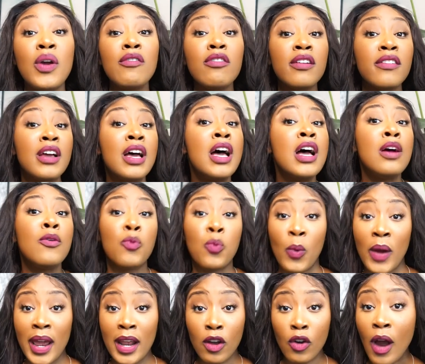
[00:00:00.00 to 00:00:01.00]
You ever
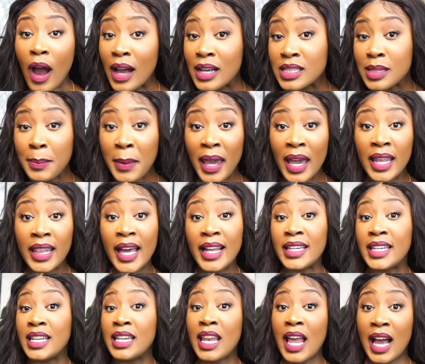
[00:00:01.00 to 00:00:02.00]
ran across a man
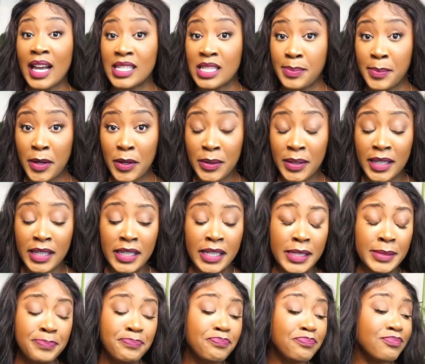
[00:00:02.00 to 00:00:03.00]
that did not smell
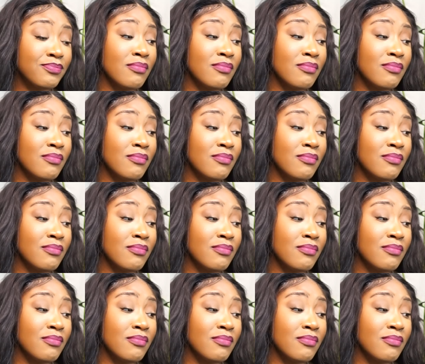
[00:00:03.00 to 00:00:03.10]
good